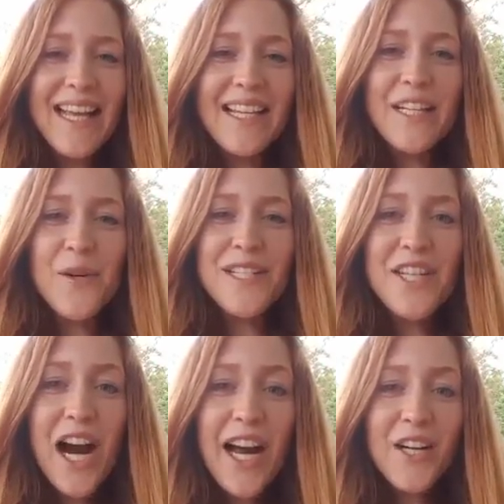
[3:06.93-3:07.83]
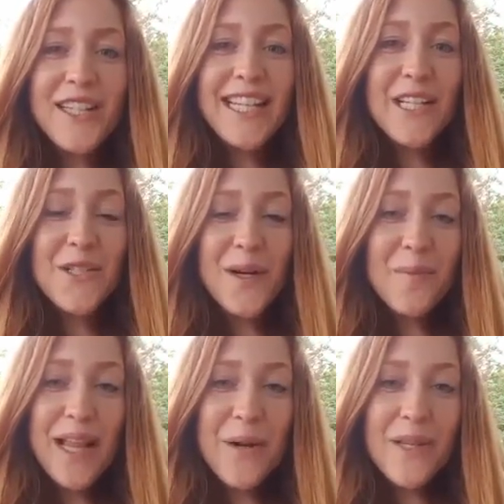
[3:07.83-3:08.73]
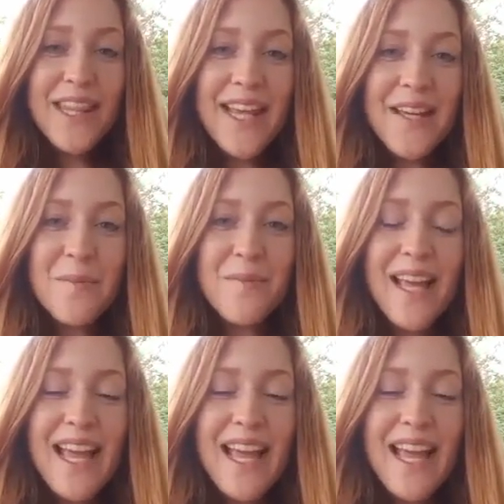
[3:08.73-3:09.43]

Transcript: he's tired. The kids want to play with him.